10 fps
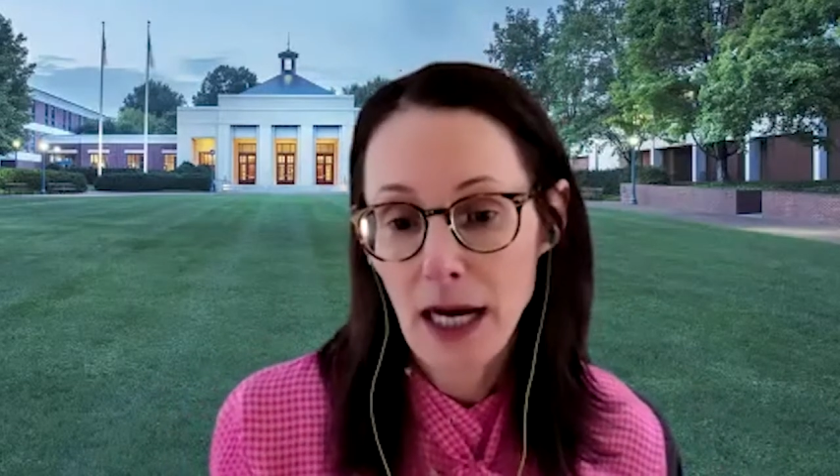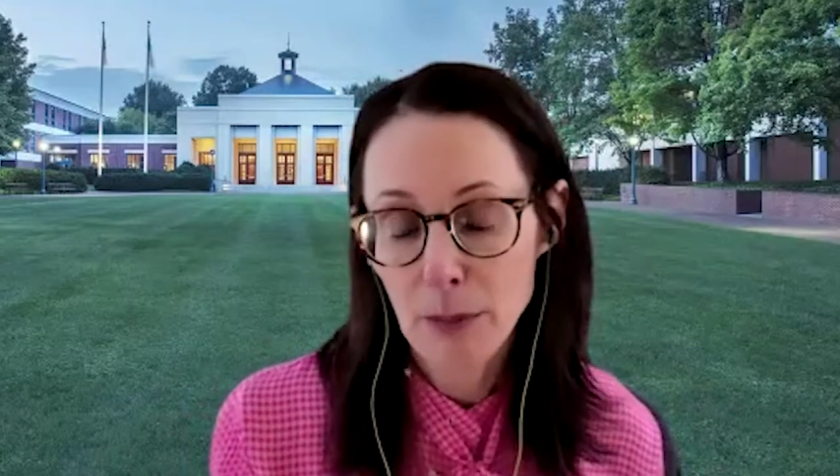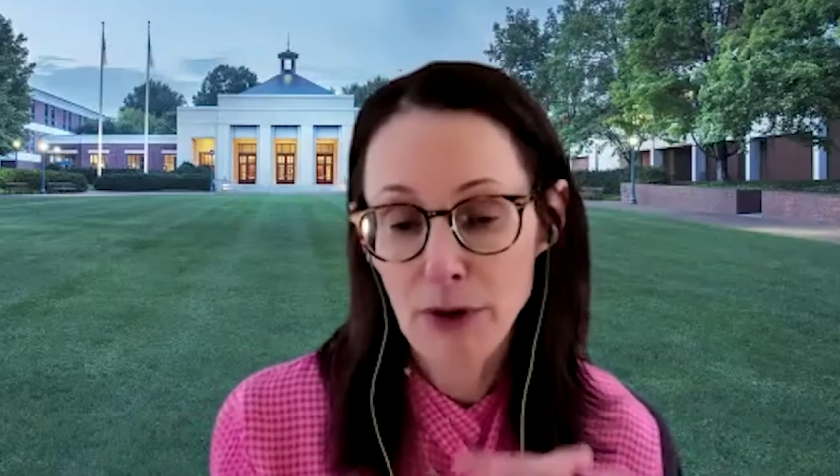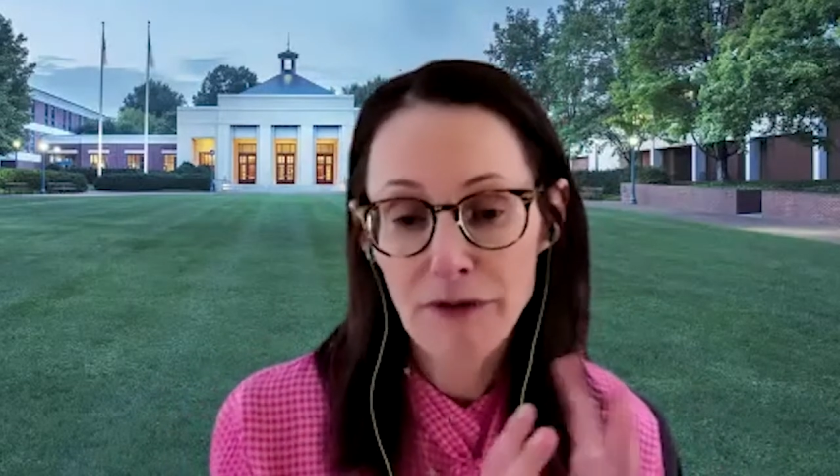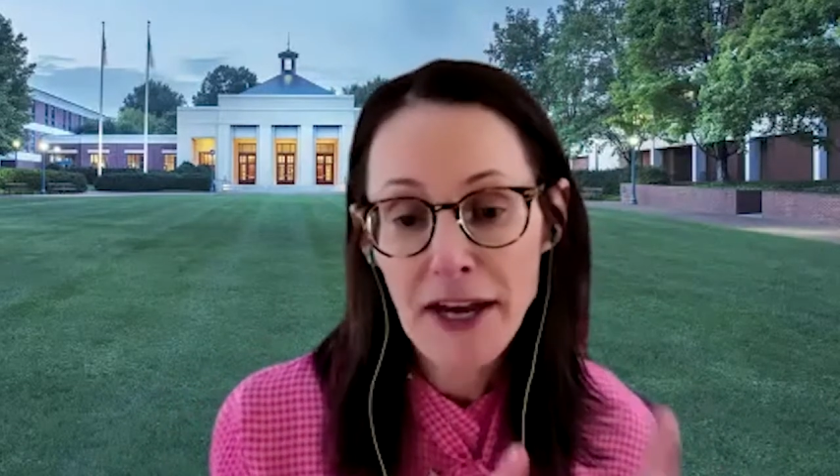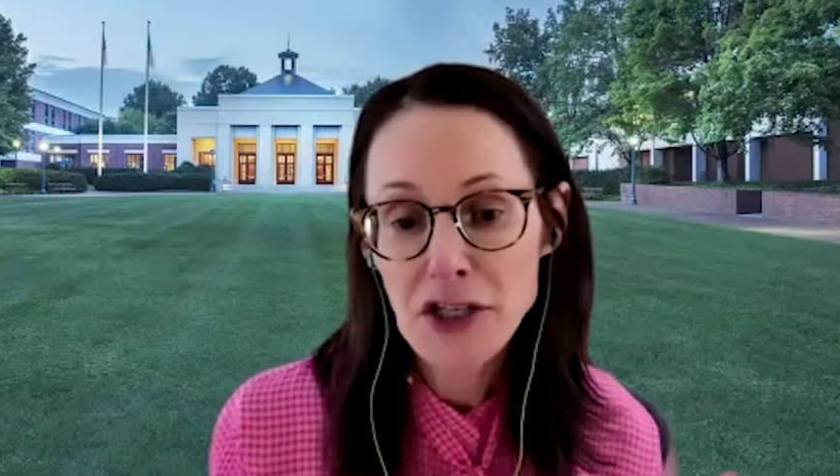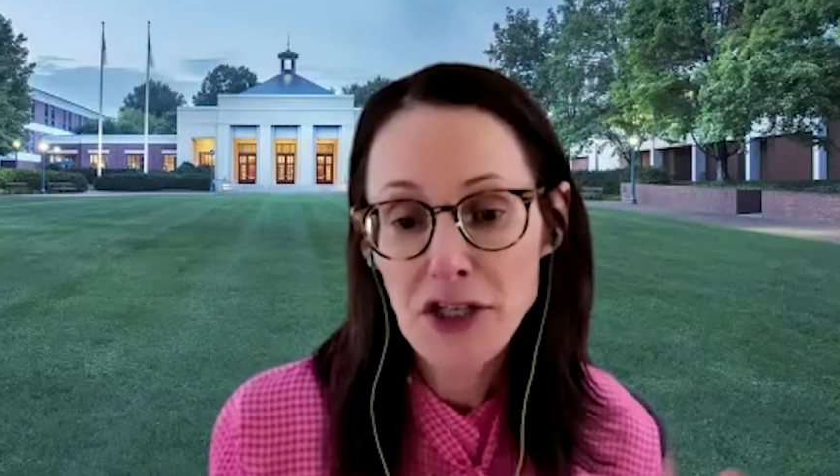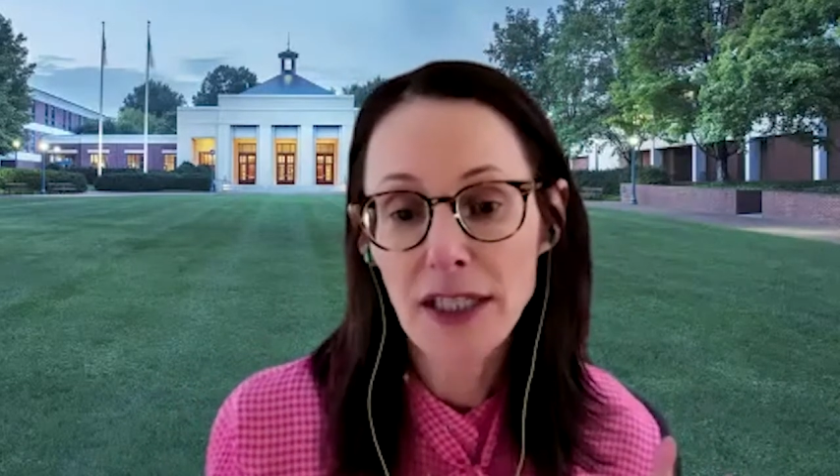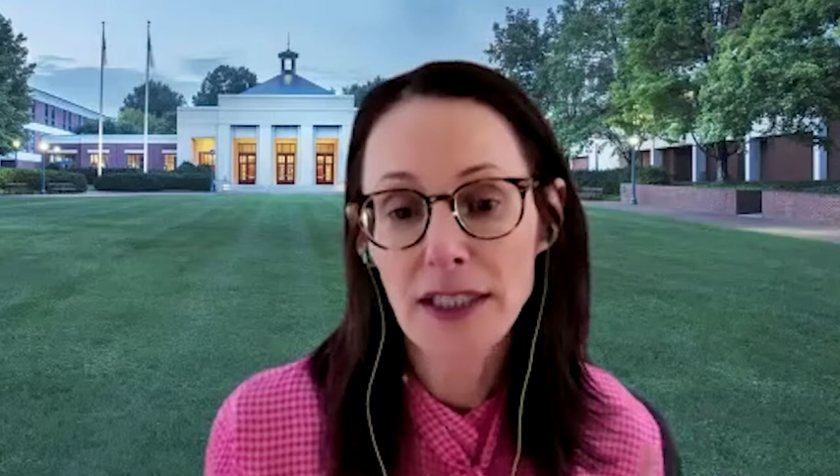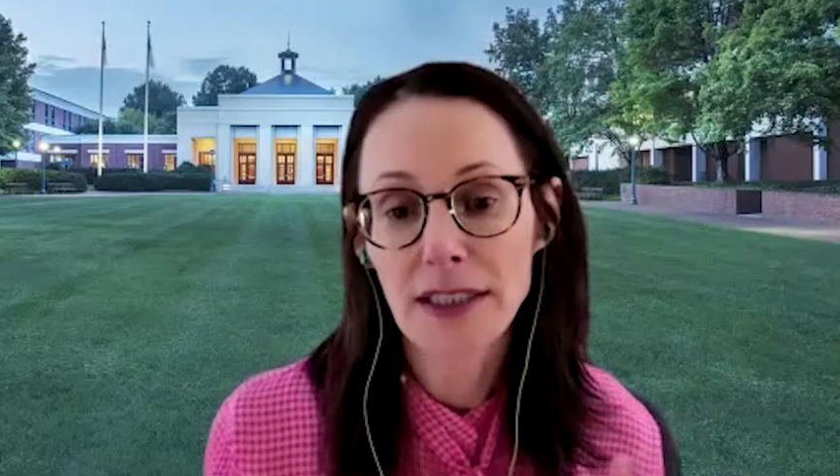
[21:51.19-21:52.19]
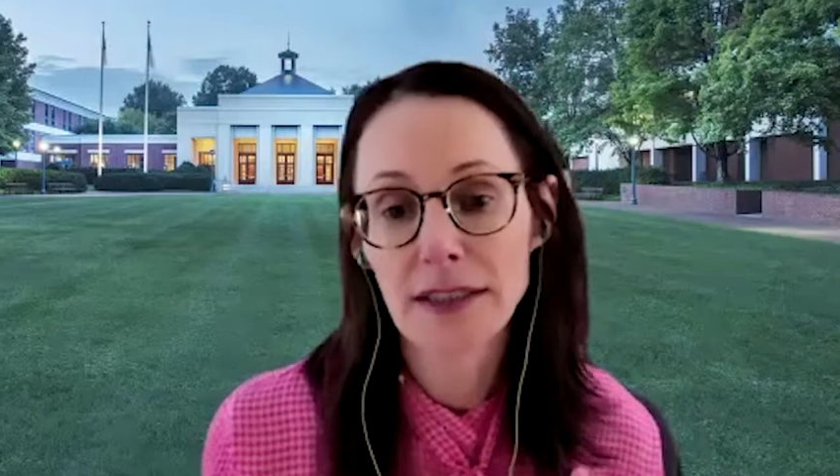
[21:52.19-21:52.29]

professional.